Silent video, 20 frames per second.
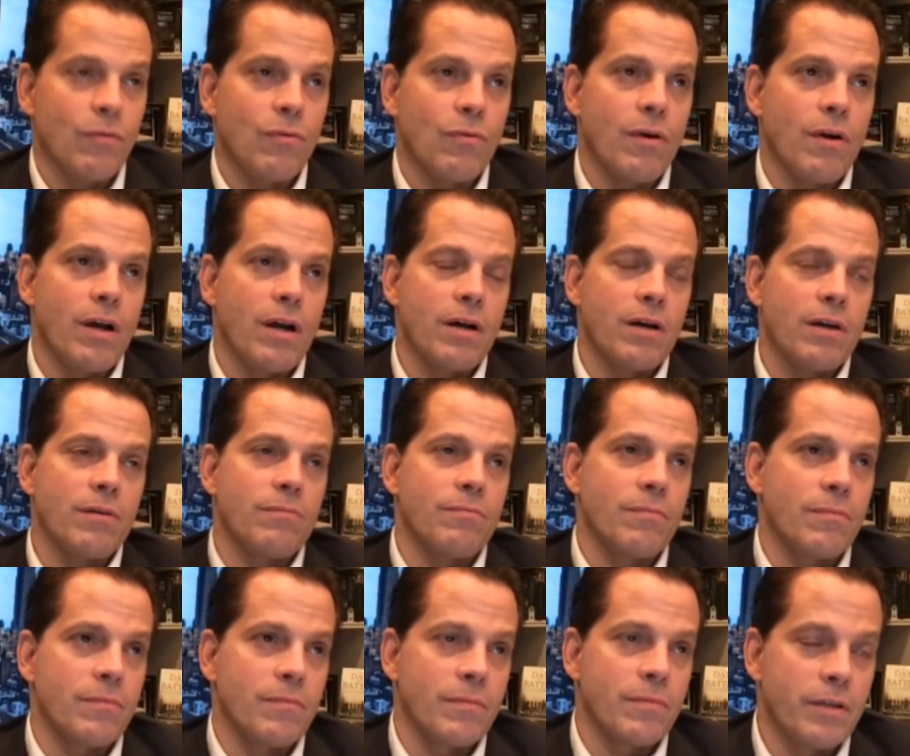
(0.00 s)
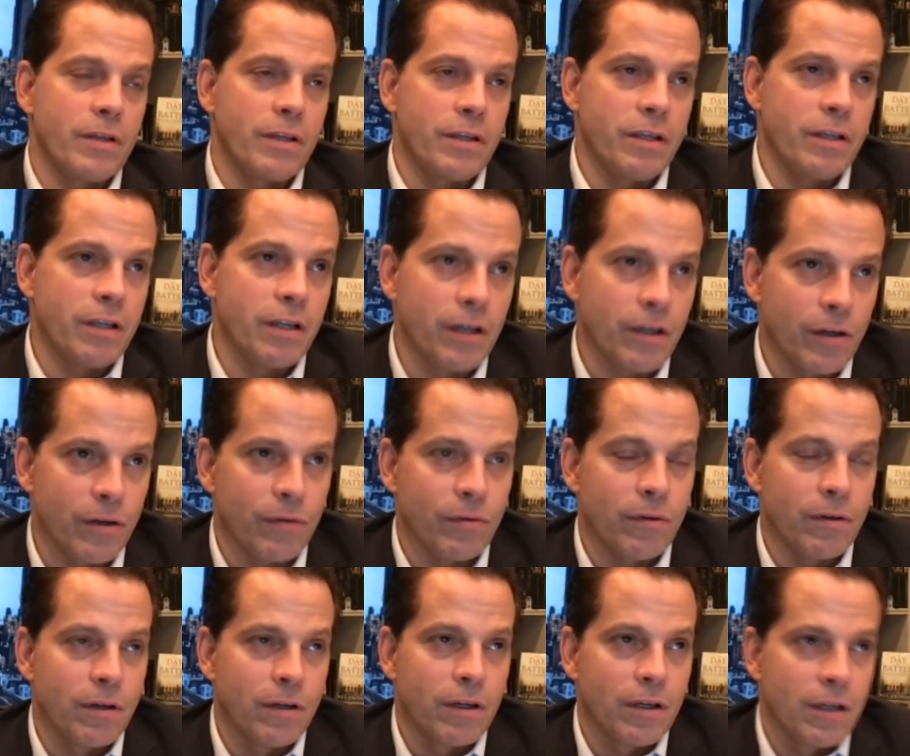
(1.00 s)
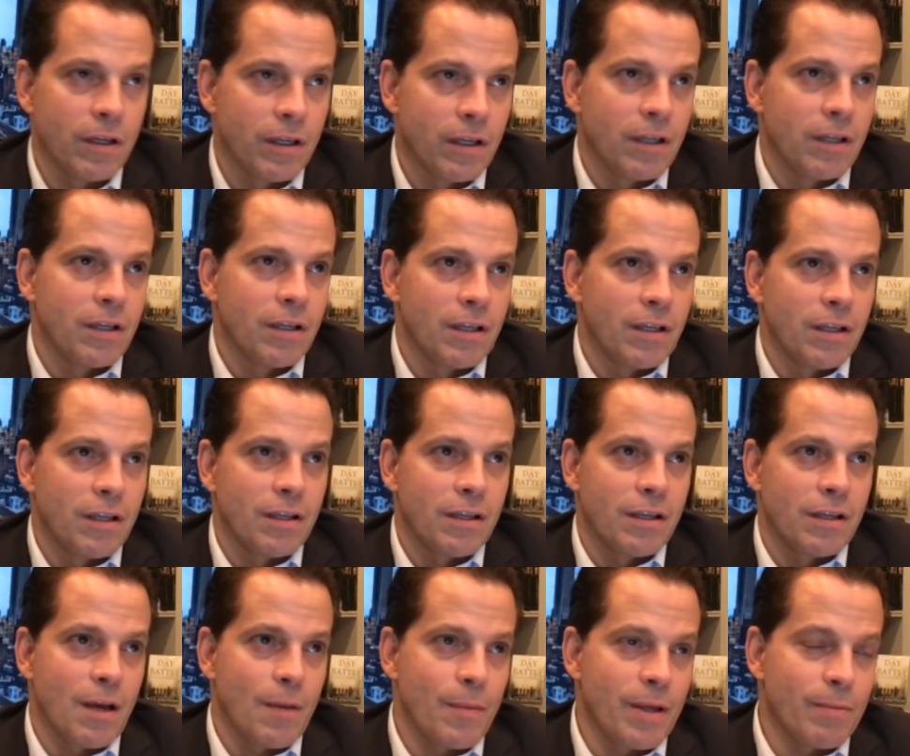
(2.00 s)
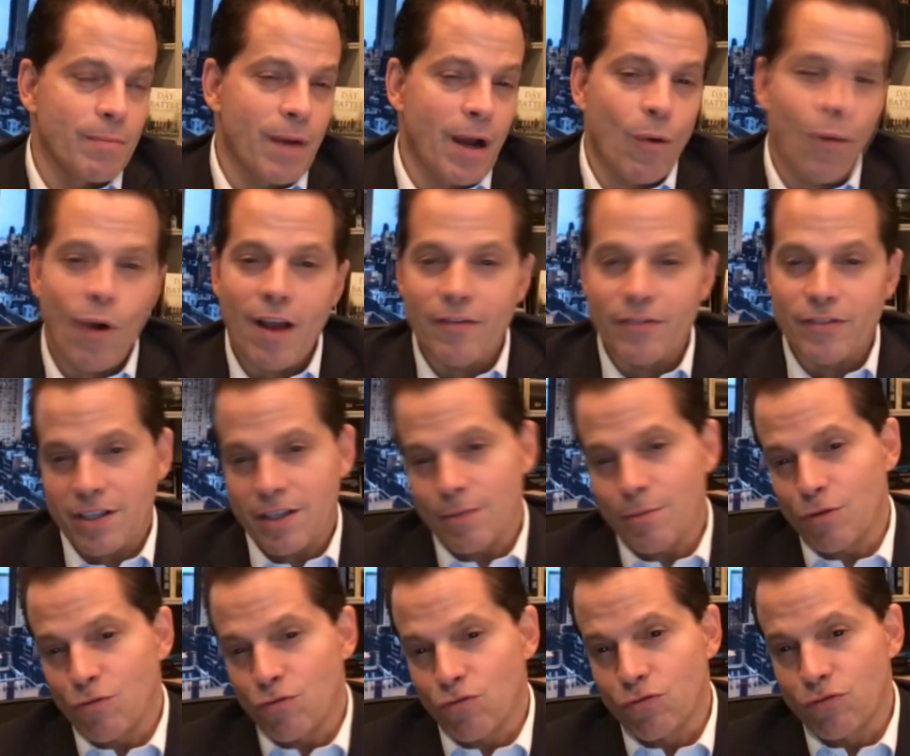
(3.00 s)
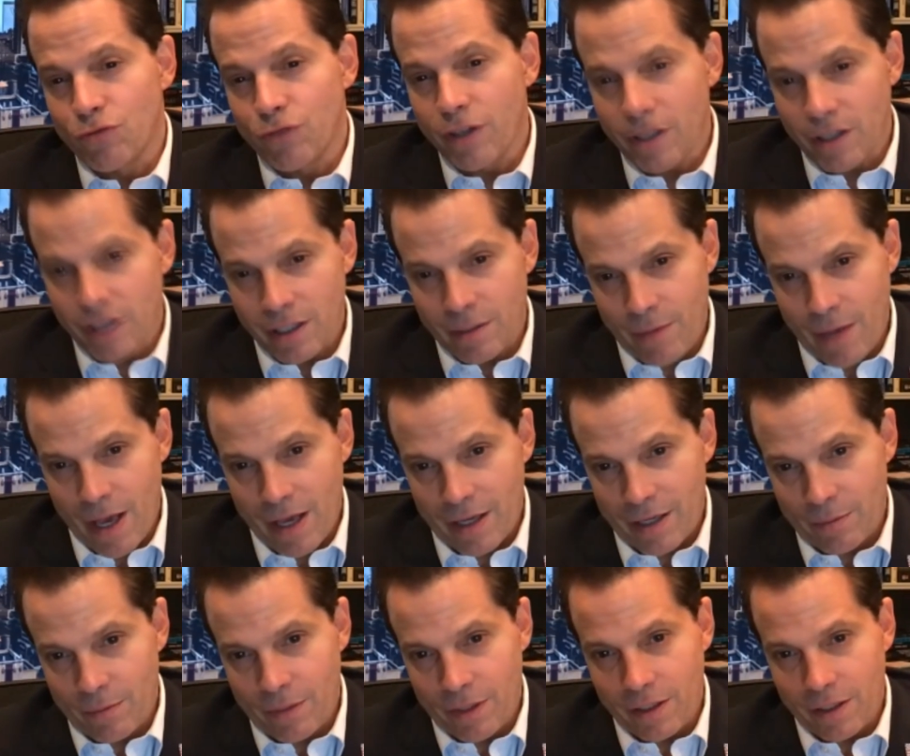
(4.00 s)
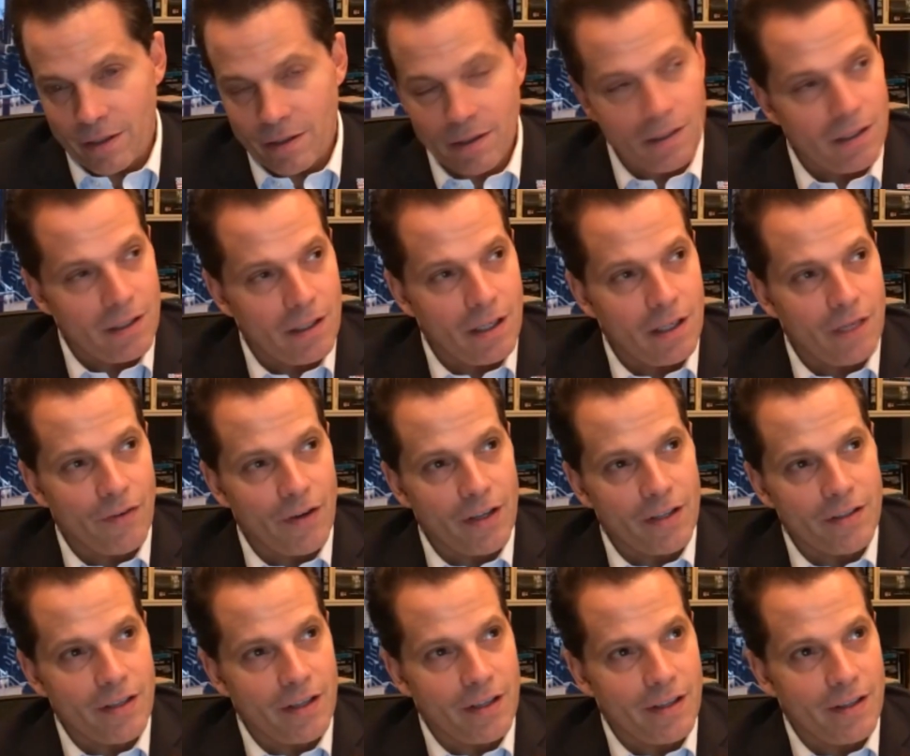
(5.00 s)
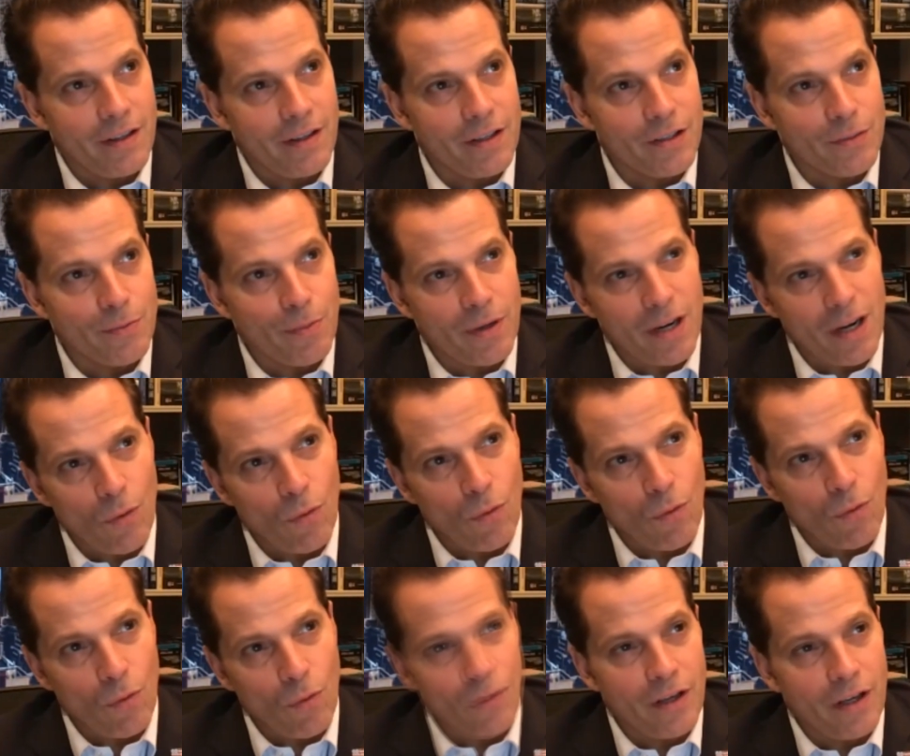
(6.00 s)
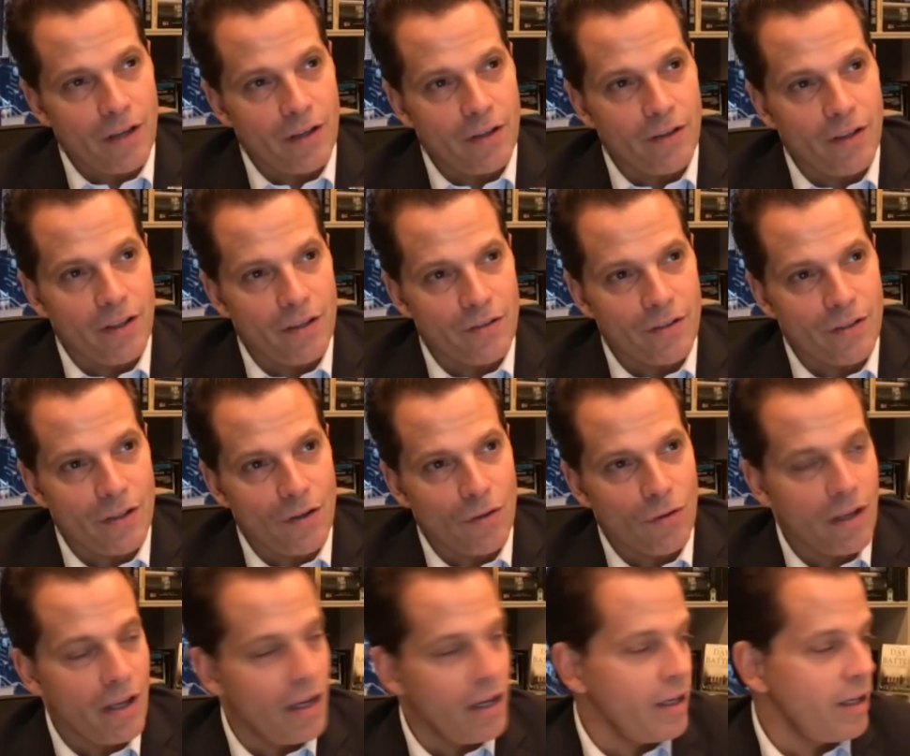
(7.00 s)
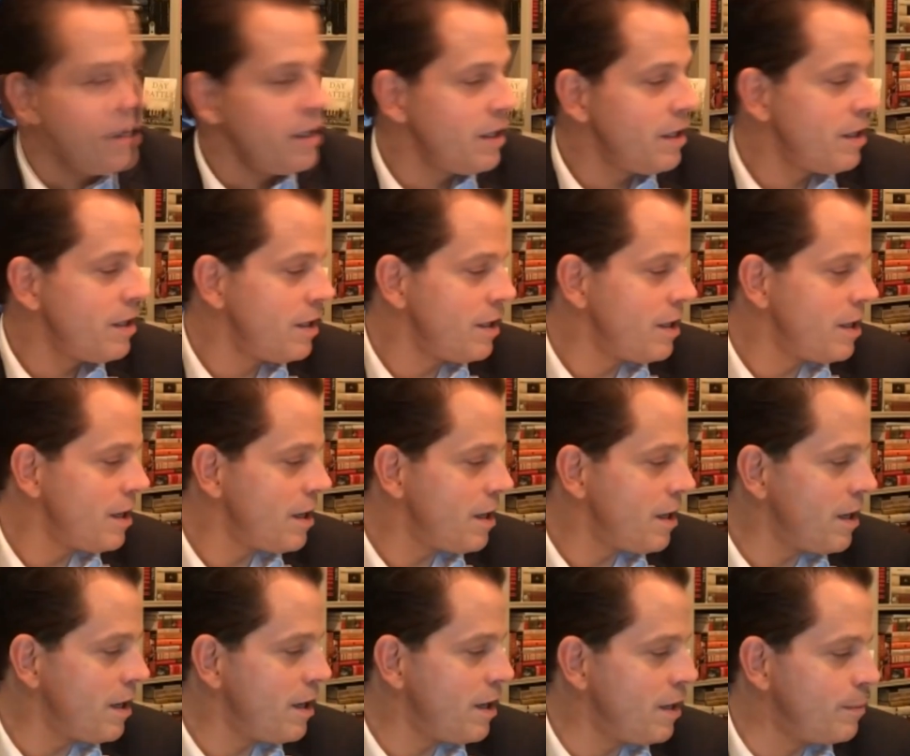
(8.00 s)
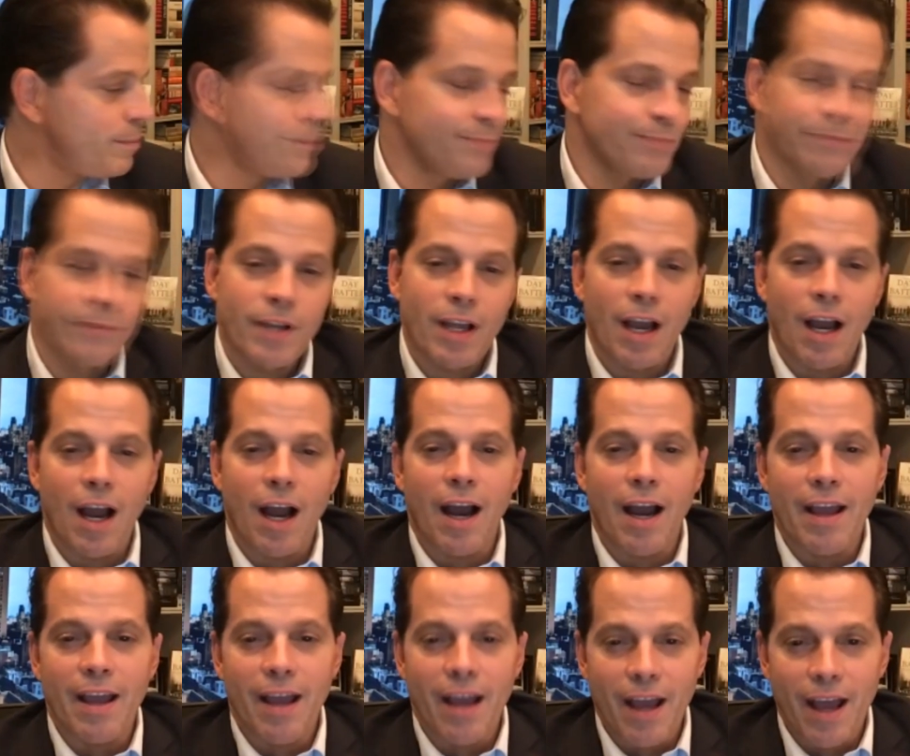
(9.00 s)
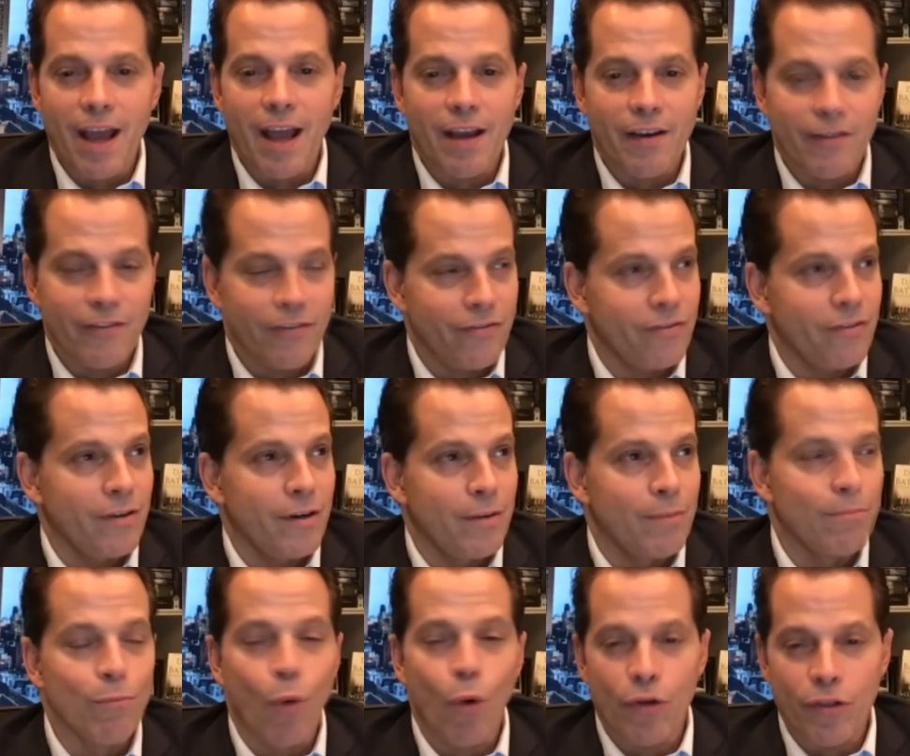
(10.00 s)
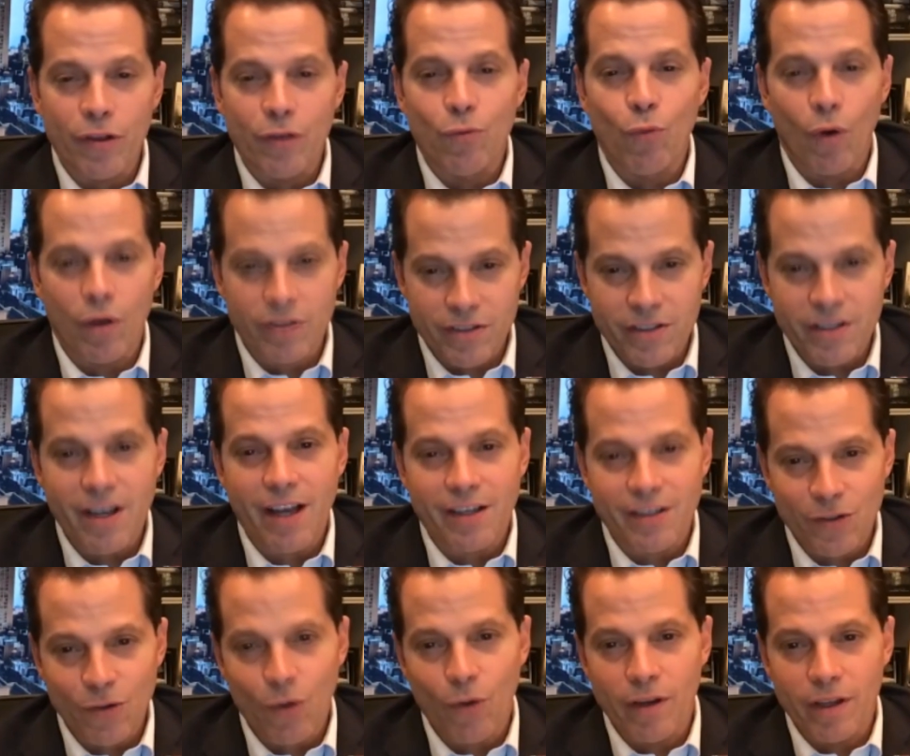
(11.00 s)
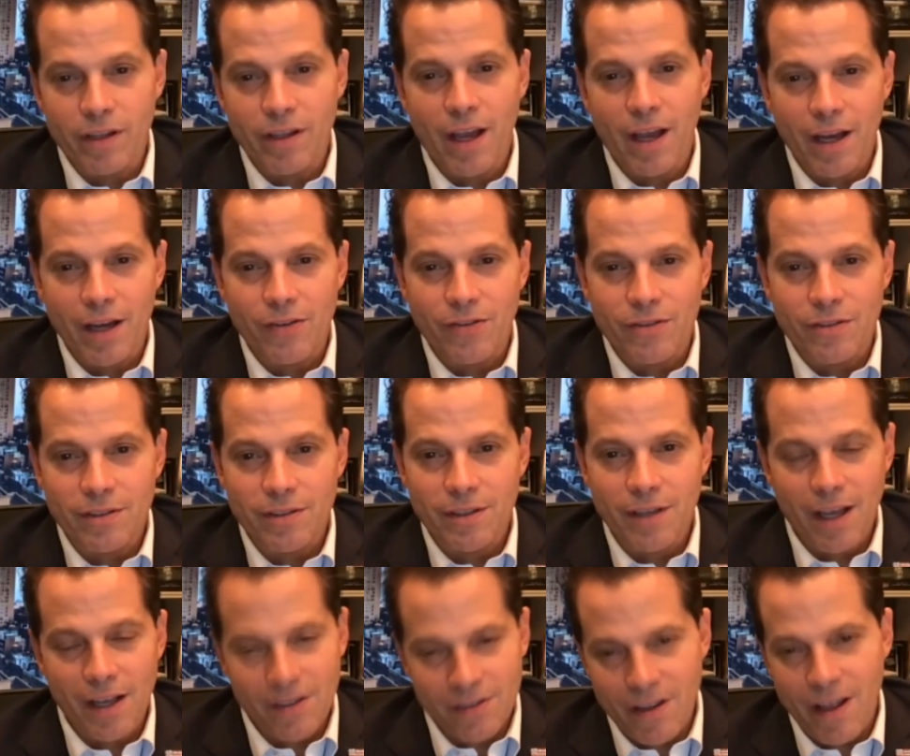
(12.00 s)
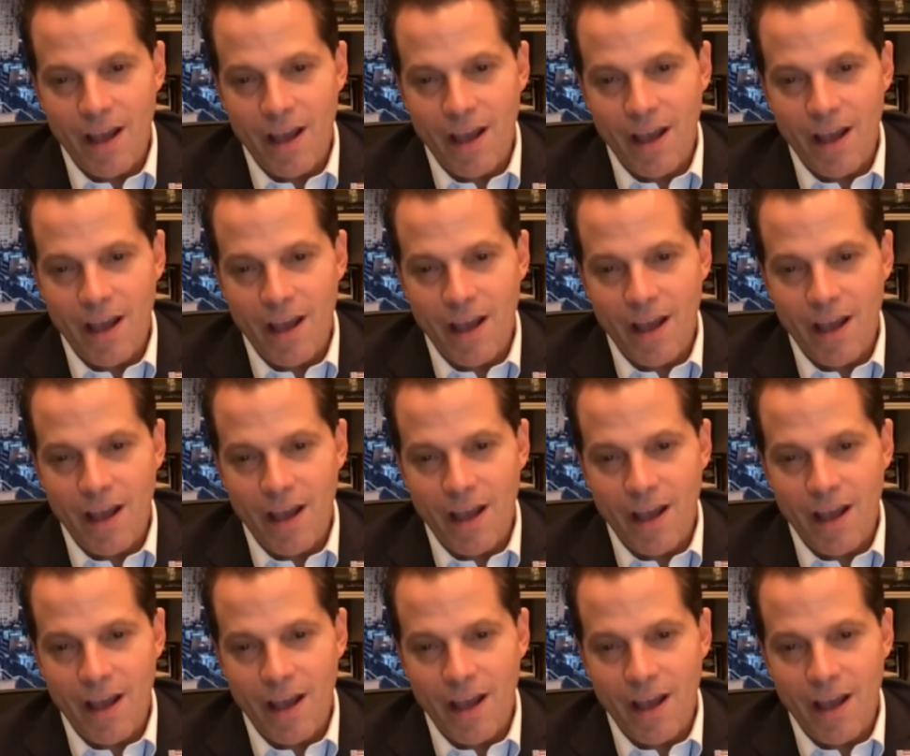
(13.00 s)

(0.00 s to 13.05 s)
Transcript: Well, you know, I mean, my wife is going to be really mad at me if I tell you this, but I will tell you this. Okay. I have more than one sex toy in the house. How's that?